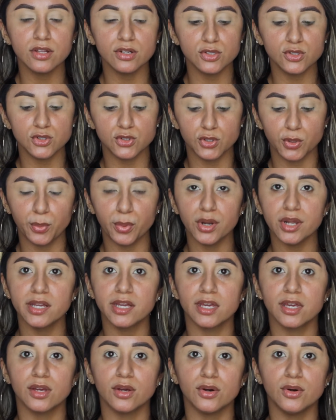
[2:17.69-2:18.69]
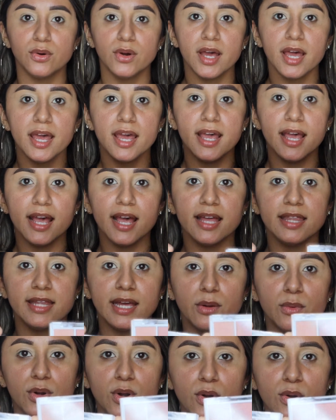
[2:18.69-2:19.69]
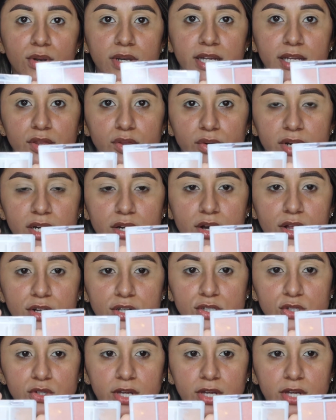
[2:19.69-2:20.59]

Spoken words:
They're super cute and they were only $3,